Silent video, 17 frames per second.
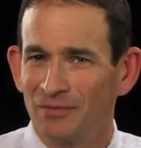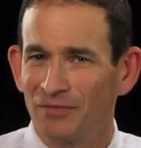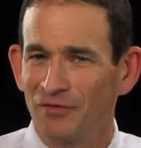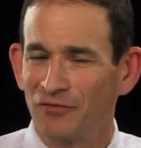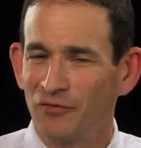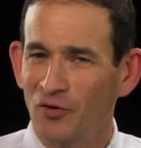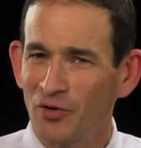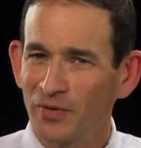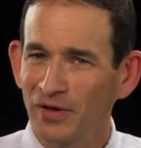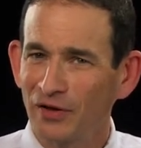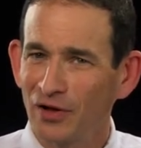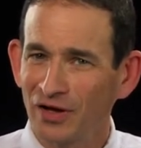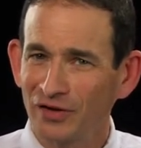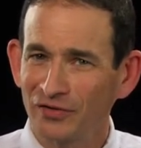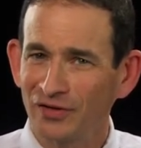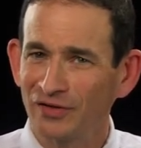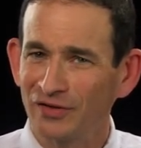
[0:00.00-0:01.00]
Before we
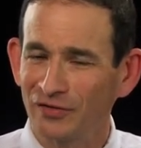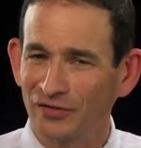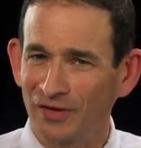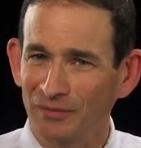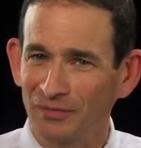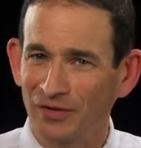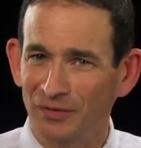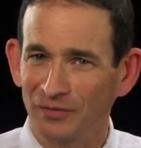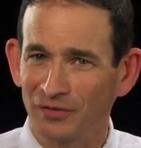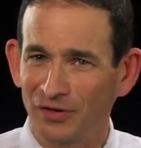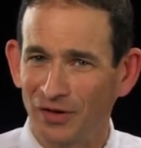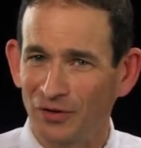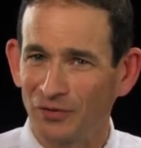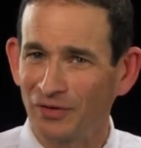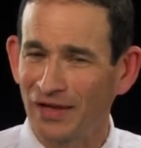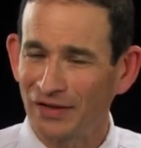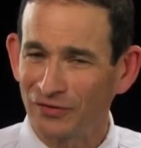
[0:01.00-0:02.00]
launch into symptoms
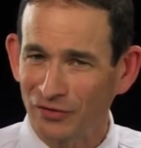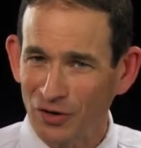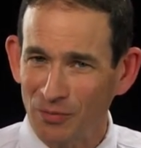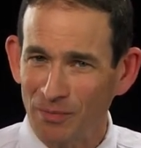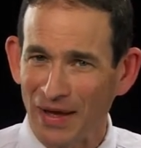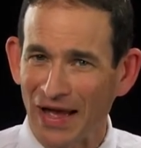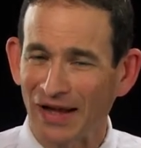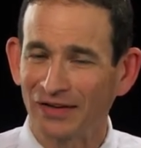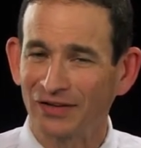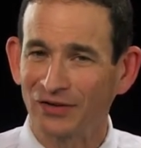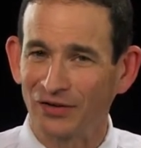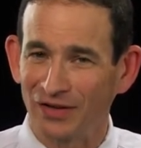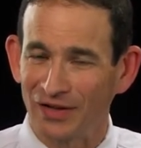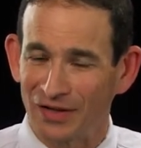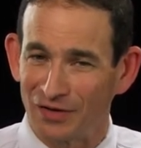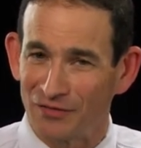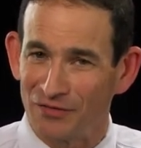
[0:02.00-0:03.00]
though, let's go back to
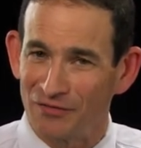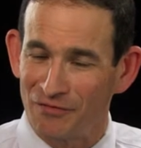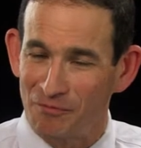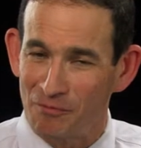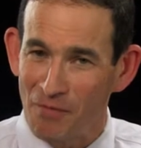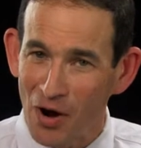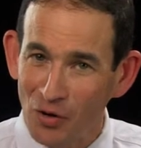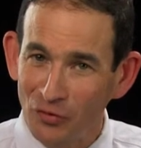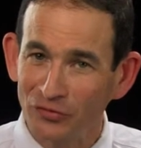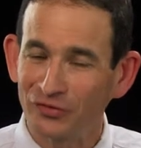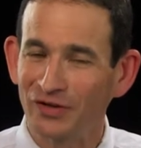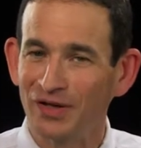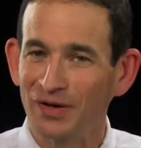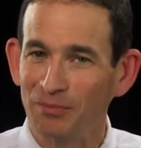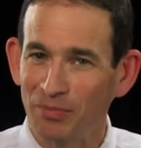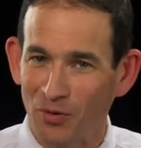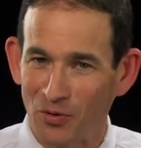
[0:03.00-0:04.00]
the most
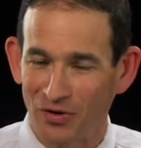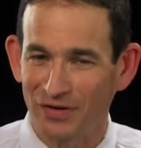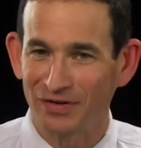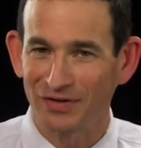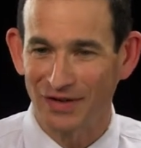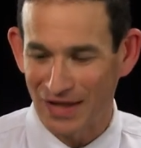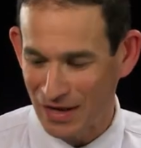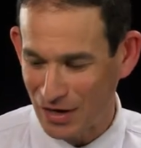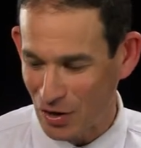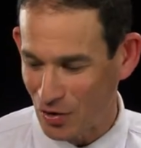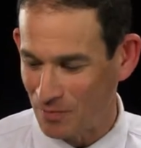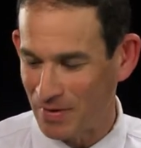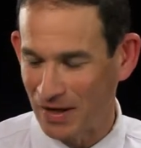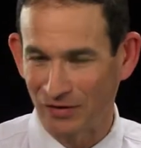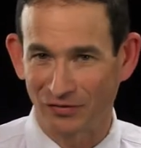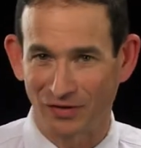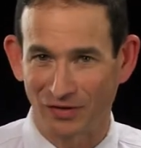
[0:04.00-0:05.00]
important take-home
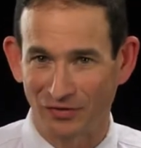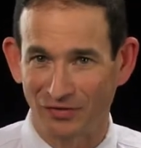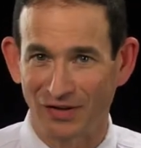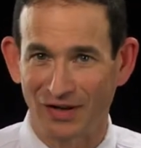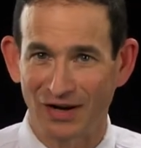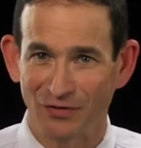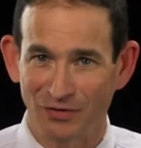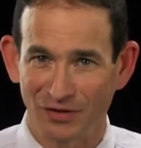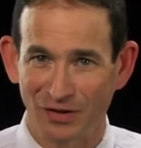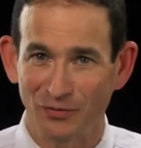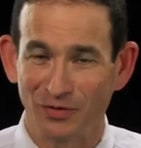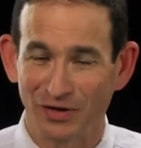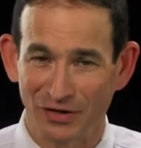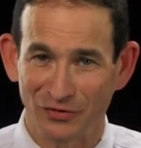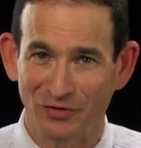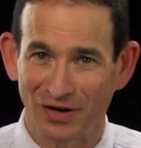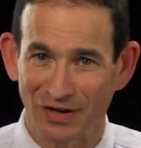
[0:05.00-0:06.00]
message that I really
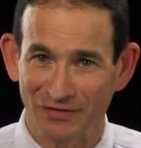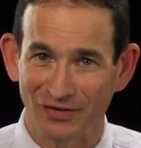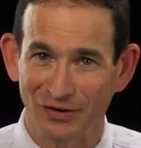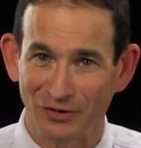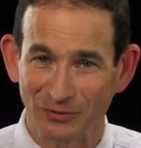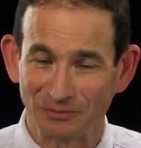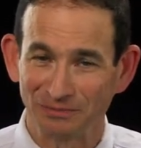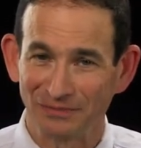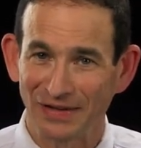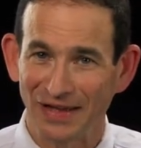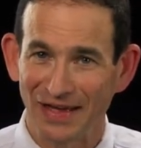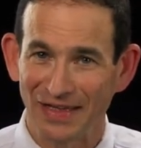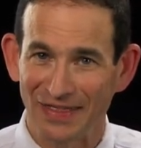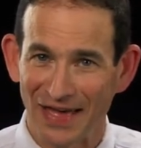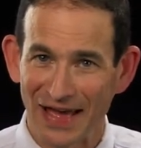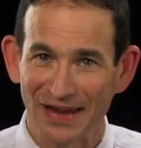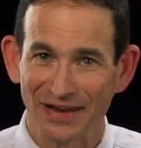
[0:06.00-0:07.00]
want to drive home,
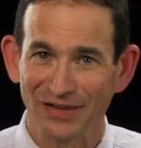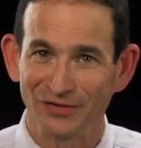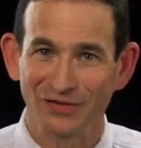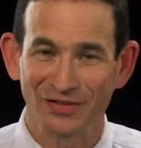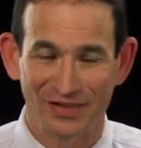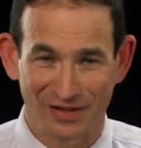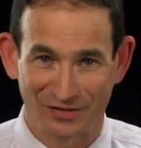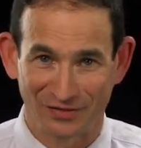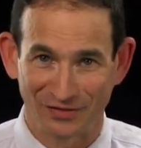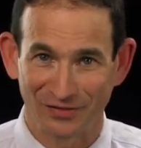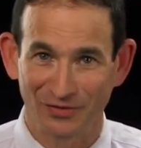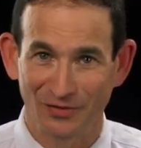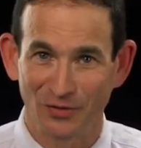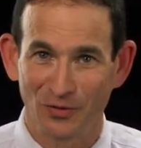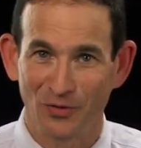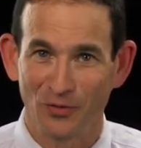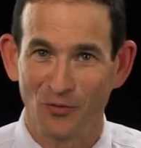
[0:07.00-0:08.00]
and that is this:
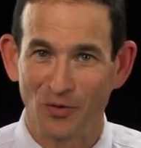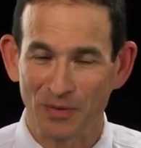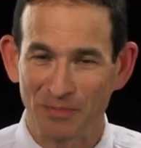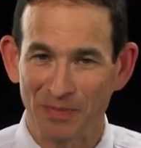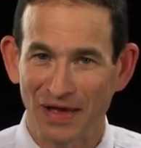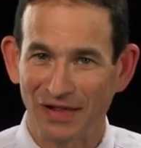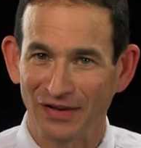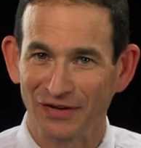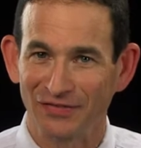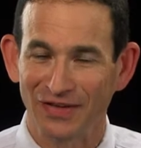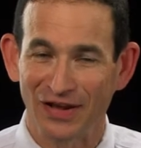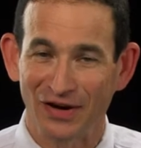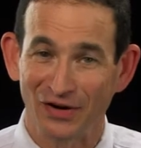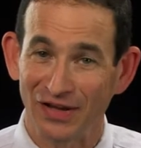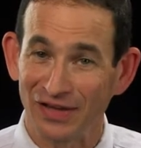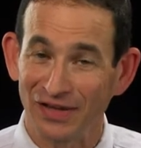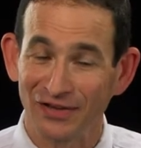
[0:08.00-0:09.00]
what palliative
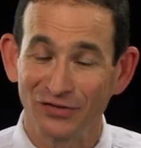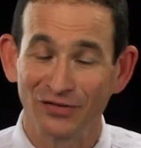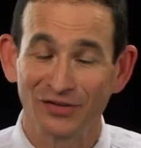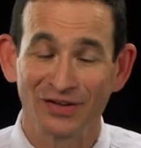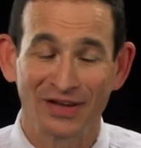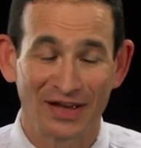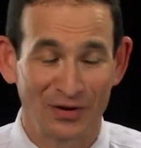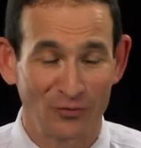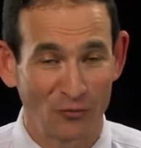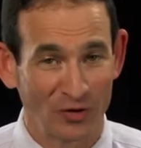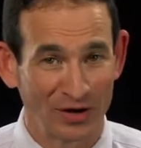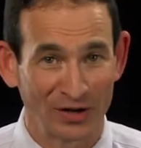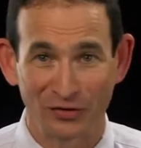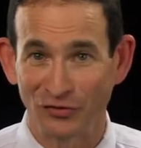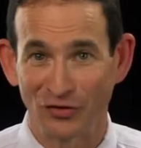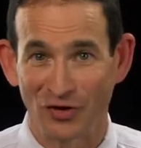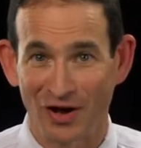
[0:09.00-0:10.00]
care is and what
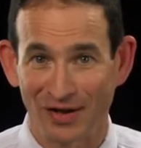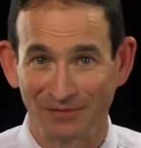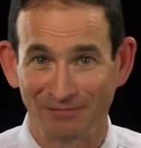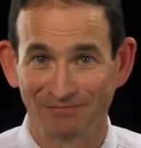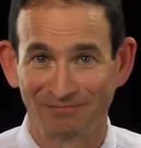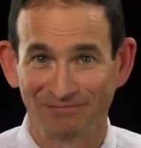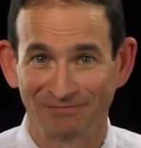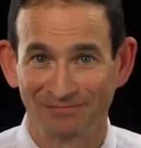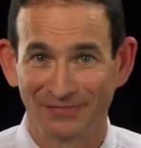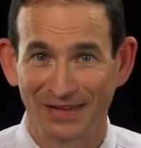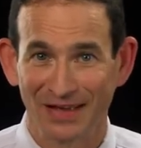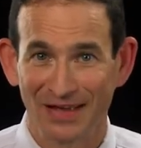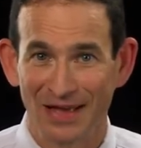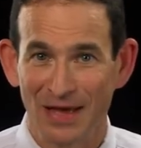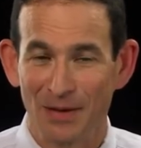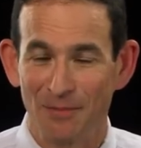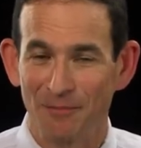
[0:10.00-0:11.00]
it's not.
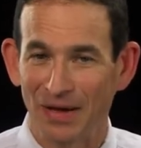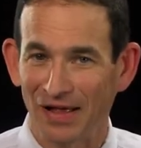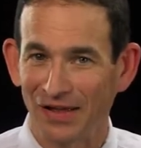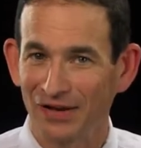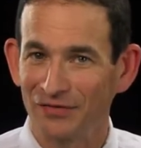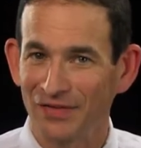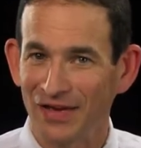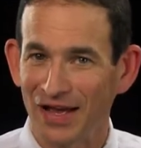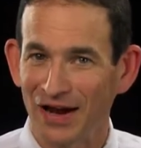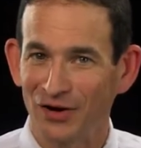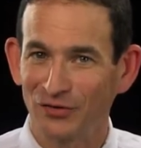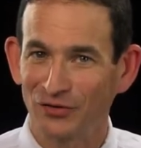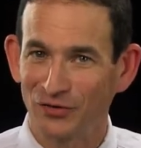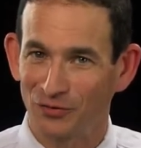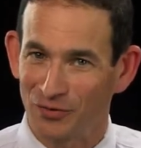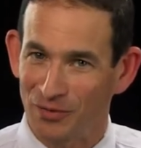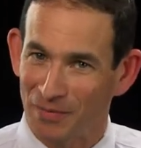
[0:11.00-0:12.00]
Palliative care,
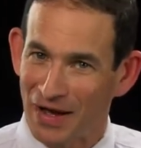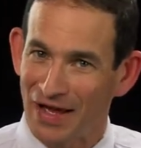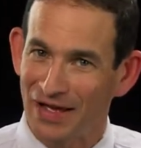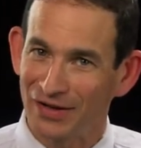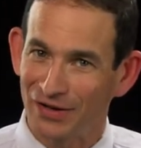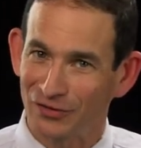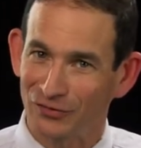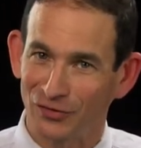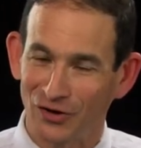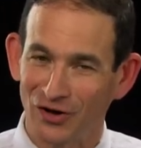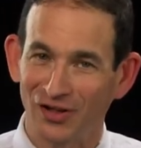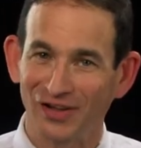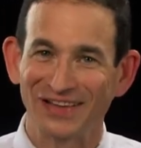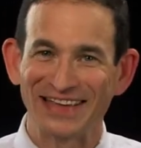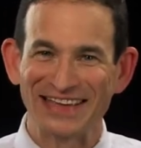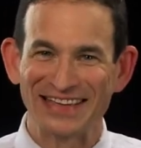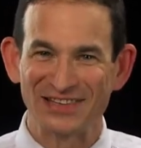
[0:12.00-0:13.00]
to remind us
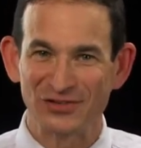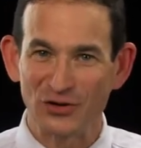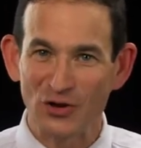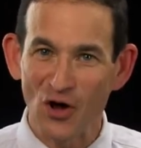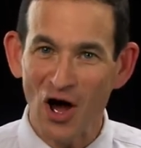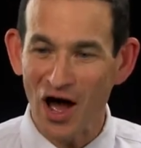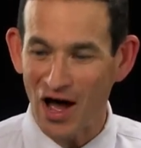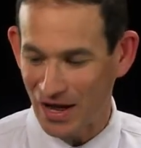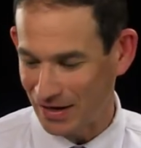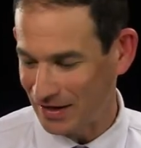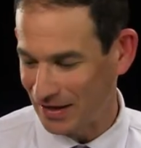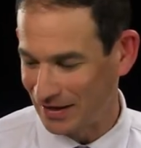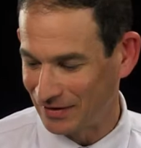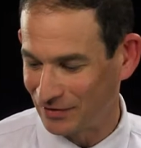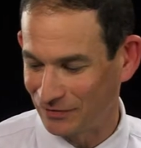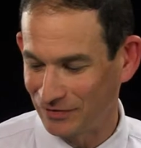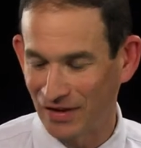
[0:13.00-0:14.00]
all, is not
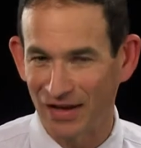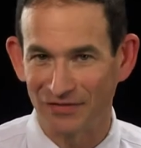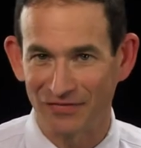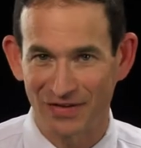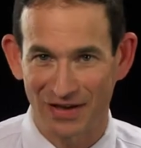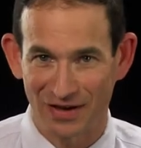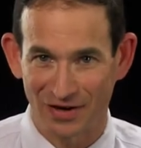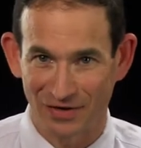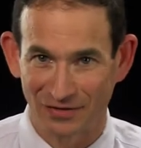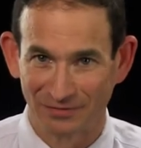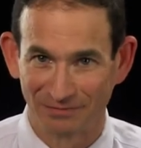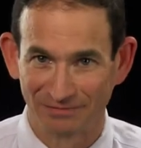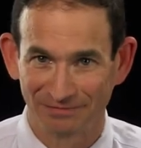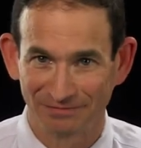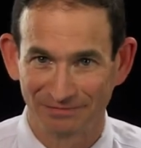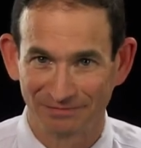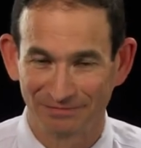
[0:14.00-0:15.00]
end-of-life care,
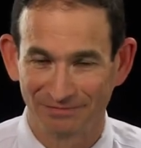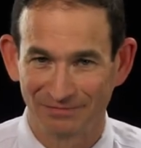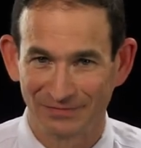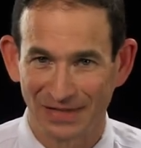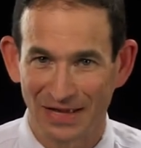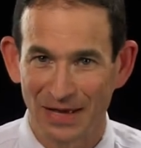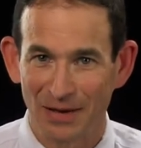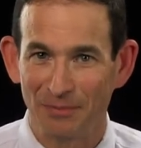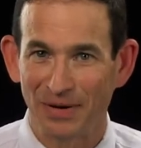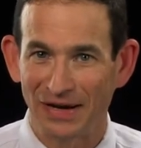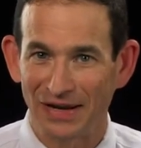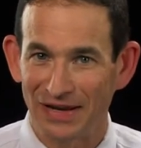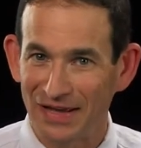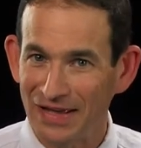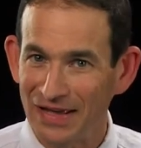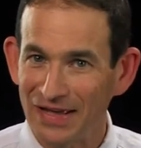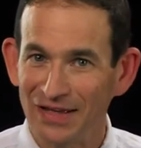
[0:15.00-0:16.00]
but
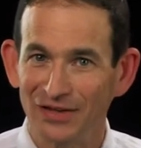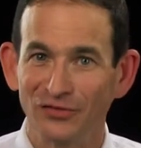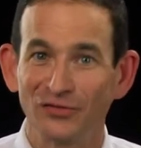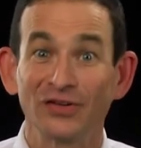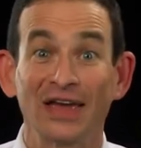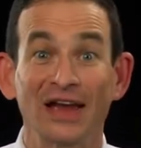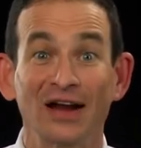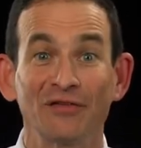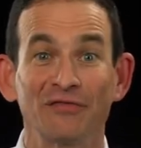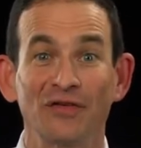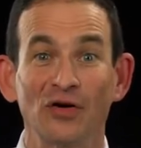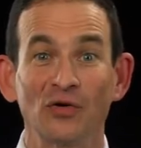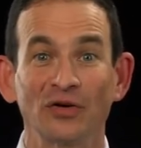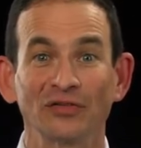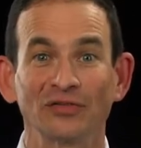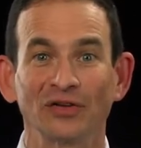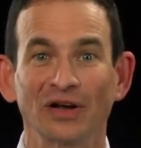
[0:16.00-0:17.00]
it is care
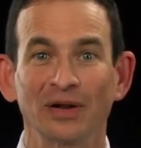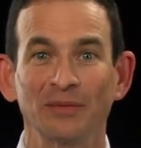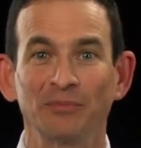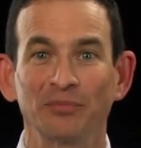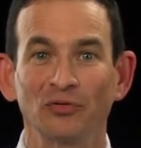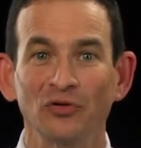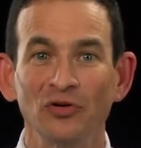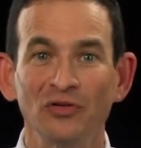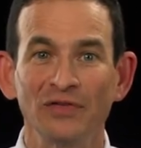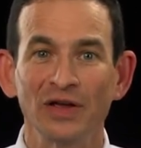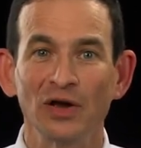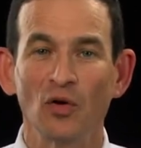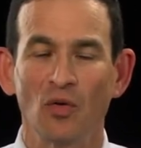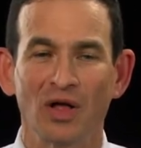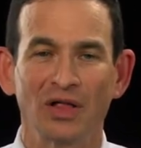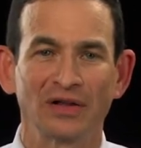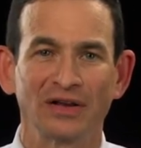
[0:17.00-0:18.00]
focused on improving
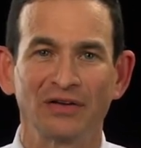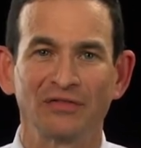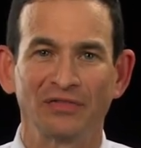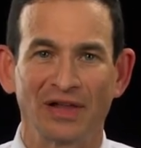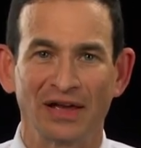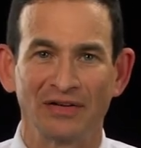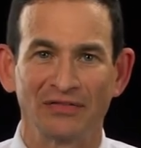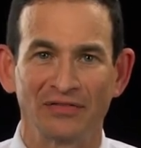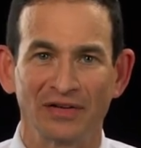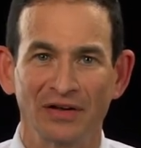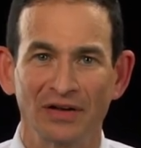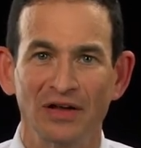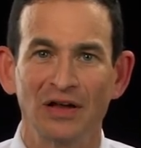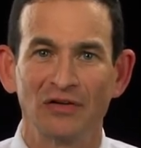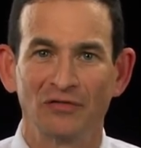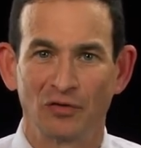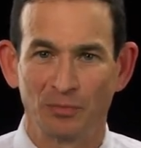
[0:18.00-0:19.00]
quality of life
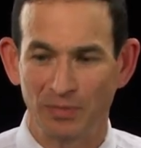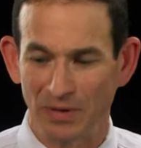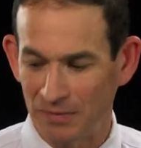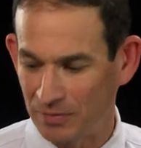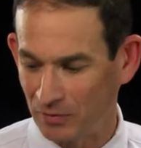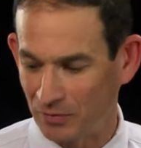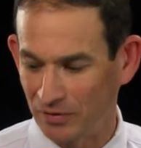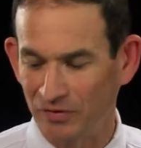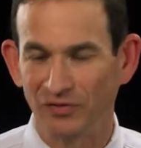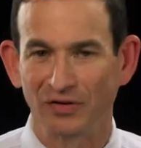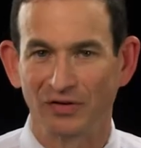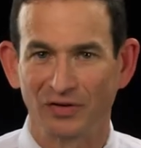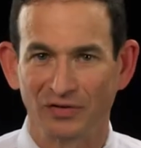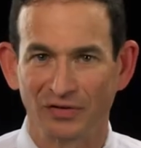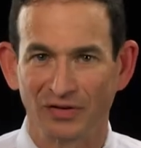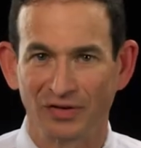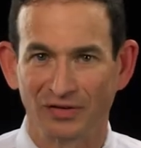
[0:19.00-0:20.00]
for people with
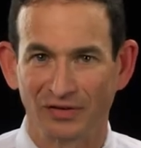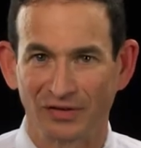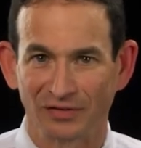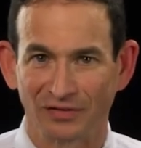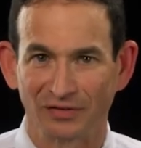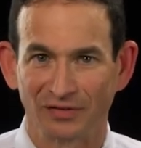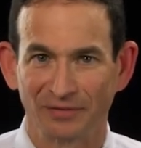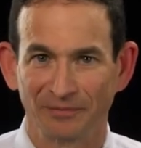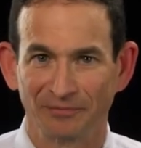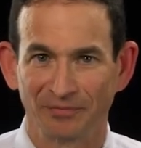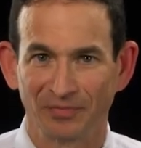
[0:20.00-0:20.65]
serious illness.